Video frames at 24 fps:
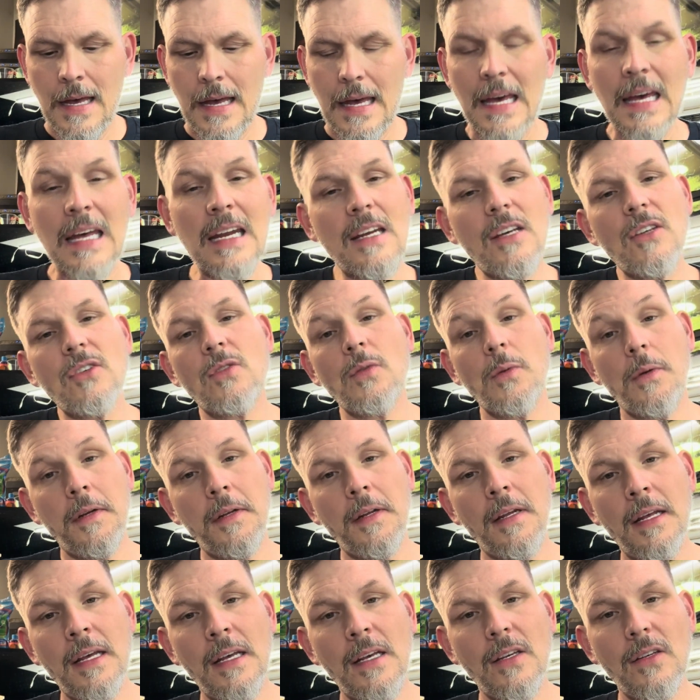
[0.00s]
It is what
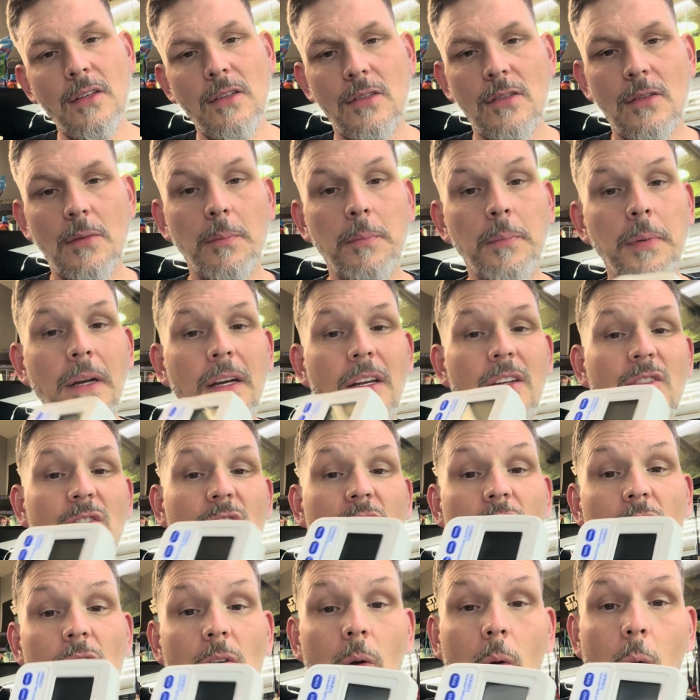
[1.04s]
it is, but it's
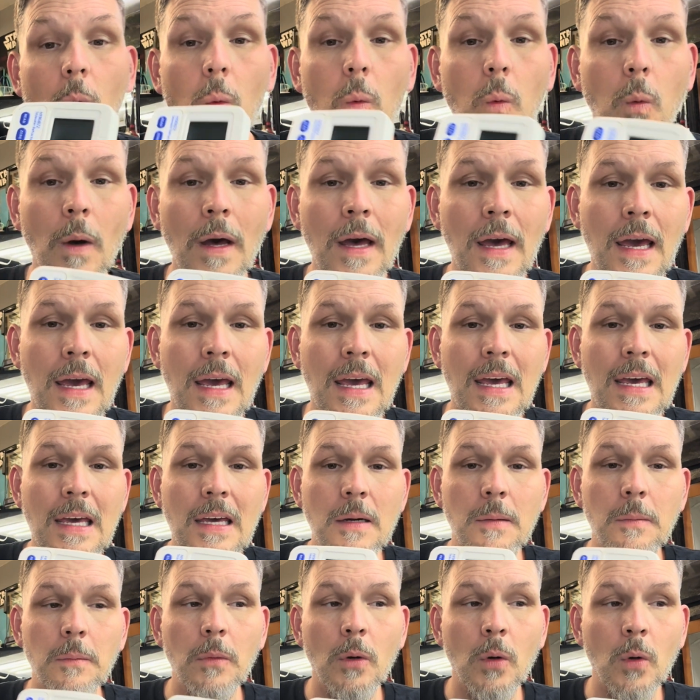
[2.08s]
still way
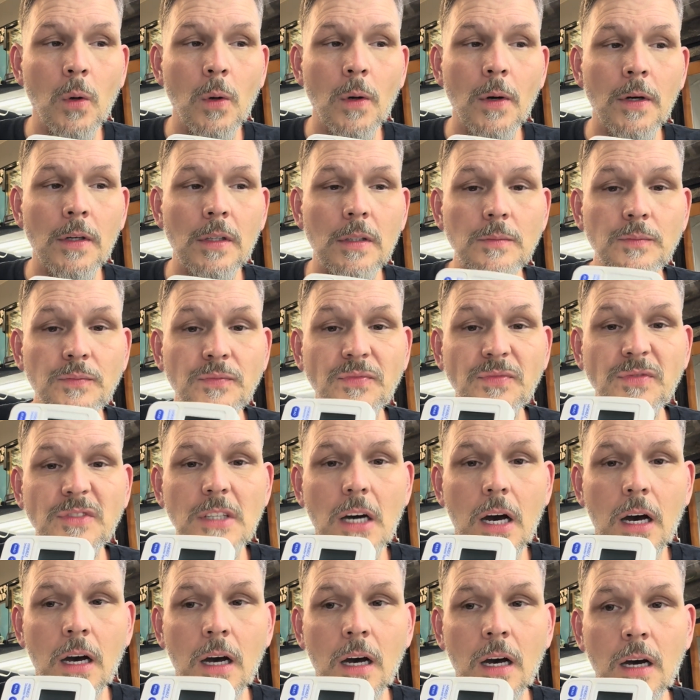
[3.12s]
more
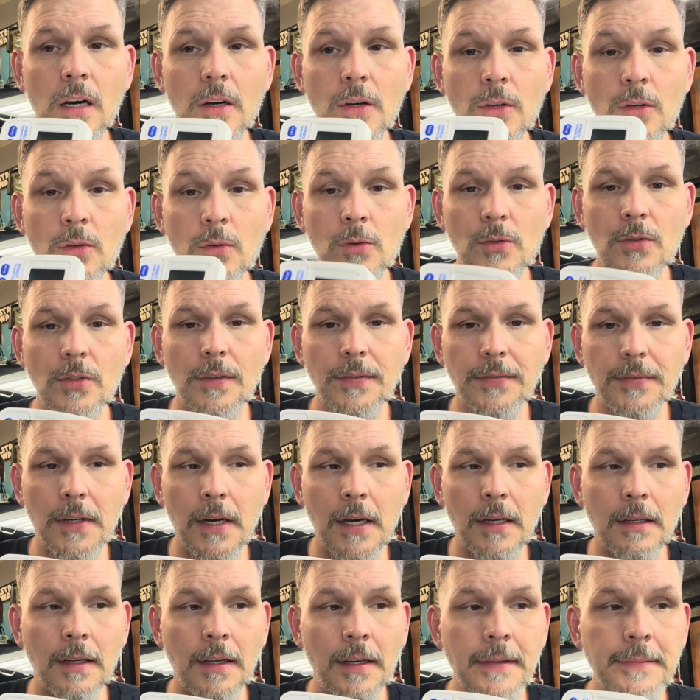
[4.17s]

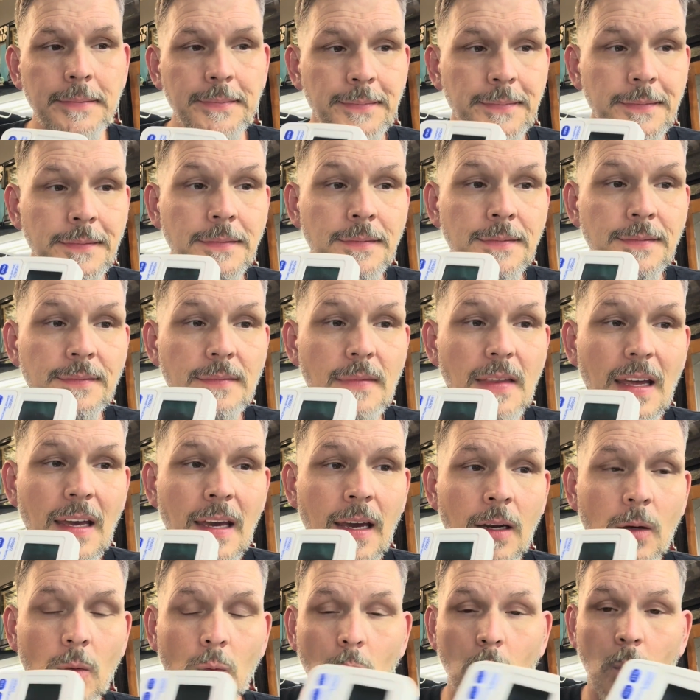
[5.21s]
user-friendly
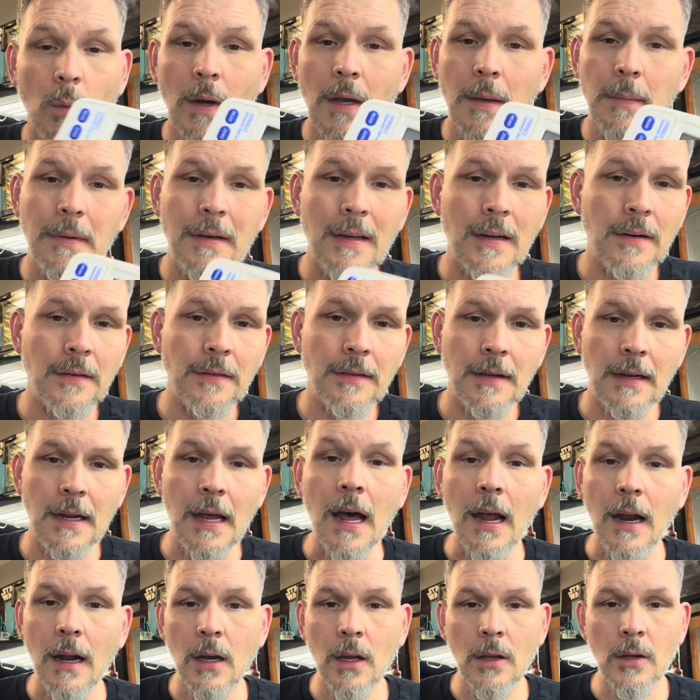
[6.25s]
and way better than
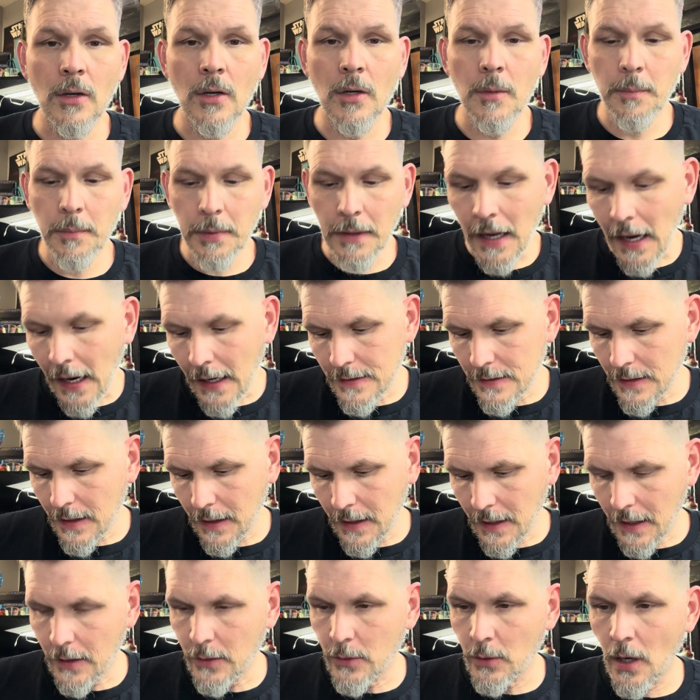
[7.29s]
that other plastic
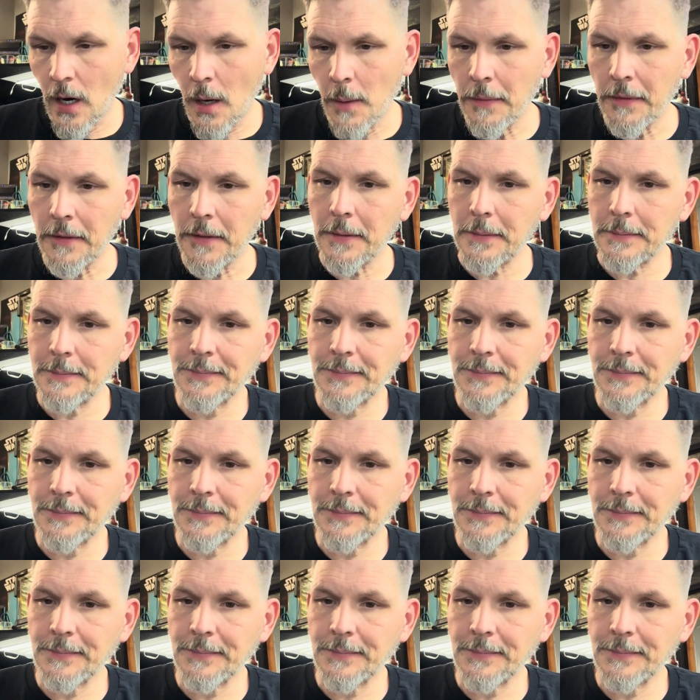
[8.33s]
hydrometer.